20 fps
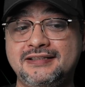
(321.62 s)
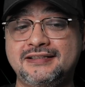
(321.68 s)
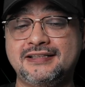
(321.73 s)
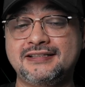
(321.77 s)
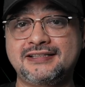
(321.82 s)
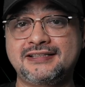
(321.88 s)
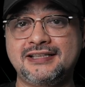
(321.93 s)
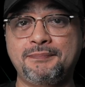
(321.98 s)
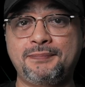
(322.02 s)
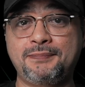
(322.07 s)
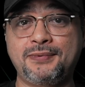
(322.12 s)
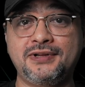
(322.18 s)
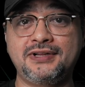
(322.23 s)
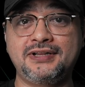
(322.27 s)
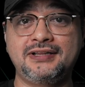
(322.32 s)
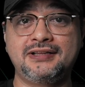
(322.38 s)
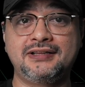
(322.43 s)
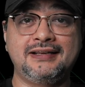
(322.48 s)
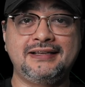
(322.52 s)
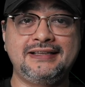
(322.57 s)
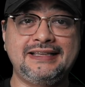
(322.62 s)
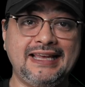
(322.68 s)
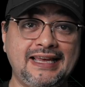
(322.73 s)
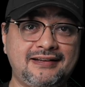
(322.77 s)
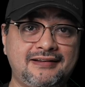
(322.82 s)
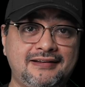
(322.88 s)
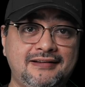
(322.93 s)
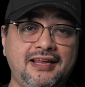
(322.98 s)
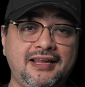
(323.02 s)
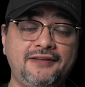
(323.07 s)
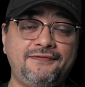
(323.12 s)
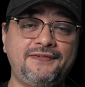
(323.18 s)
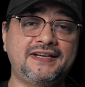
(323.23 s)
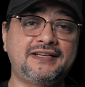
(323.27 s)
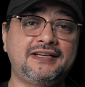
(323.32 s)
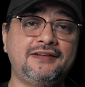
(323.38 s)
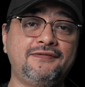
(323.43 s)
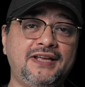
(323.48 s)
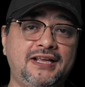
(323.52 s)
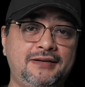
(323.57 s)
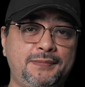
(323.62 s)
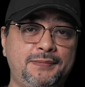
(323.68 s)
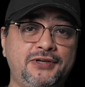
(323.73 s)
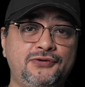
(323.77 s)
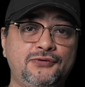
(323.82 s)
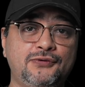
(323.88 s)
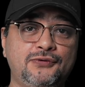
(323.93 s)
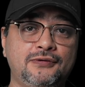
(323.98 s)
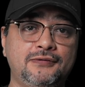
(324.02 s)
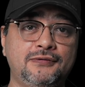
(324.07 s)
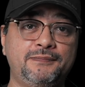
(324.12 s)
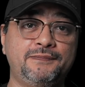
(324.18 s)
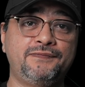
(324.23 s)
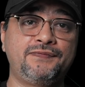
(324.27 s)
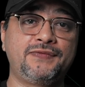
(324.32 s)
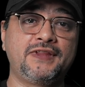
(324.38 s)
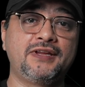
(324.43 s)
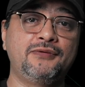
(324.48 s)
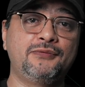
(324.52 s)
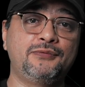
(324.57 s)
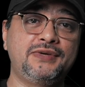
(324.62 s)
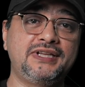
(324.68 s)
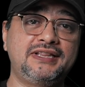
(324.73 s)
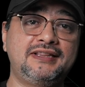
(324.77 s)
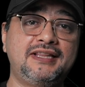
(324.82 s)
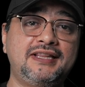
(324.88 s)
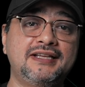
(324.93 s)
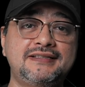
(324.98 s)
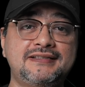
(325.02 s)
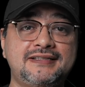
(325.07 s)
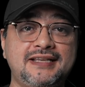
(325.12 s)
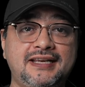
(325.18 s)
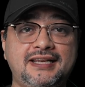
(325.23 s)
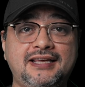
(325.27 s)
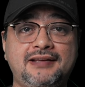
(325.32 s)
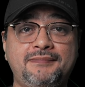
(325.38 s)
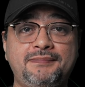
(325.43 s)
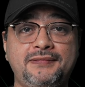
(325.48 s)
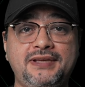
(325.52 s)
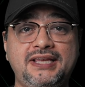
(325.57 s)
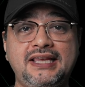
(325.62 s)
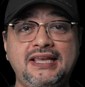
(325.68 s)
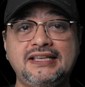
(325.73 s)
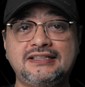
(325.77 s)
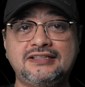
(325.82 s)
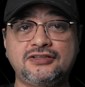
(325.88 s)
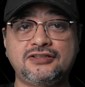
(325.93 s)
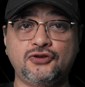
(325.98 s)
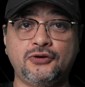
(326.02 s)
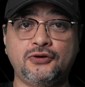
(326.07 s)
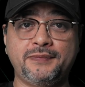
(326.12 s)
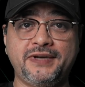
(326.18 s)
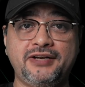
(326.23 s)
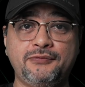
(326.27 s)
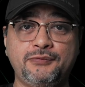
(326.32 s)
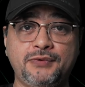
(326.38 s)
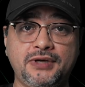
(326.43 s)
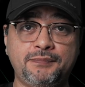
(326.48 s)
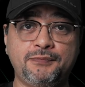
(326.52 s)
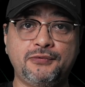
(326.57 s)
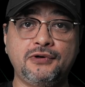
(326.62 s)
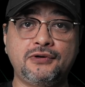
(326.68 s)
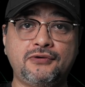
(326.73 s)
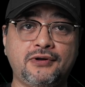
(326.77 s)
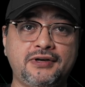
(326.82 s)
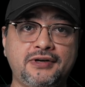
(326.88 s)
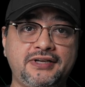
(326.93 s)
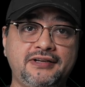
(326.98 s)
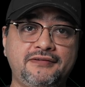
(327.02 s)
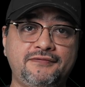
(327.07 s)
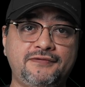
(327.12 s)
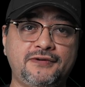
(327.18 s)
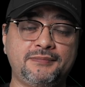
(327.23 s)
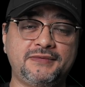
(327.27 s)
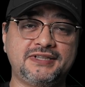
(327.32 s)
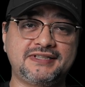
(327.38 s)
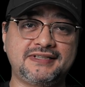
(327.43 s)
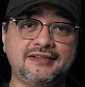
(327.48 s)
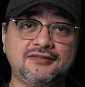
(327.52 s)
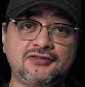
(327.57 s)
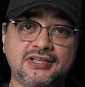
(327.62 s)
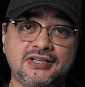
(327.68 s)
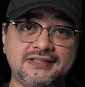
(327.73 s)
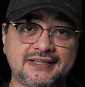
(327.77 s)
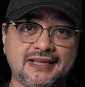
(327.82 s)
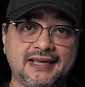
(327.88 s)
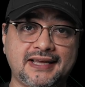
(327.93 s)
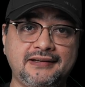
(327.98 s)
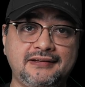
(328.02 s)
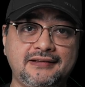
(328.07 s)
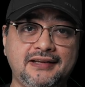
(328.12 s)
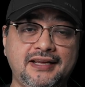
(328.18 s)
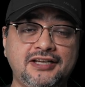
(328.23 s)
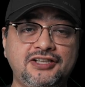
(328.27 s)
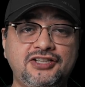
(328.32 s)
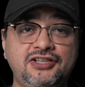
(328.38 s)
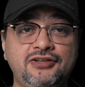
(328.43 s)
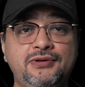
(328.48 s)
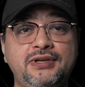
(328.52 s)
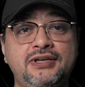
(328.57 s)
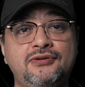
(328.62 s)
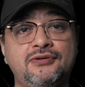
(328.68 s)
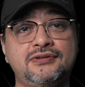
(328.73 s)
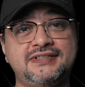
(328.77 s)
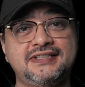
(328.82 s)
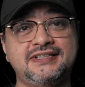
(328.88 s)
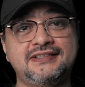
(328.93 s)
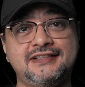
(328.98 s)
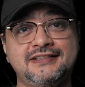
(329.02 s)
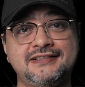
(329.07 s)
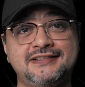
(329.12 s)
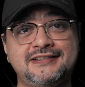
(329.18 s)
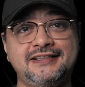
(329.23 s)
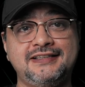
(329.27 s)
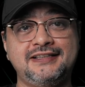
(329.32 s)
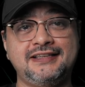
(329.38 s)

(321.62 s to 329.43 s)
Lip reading: the simple yet effective helper tool. With this setup, each domain will pull content from the central site, ensuring consistency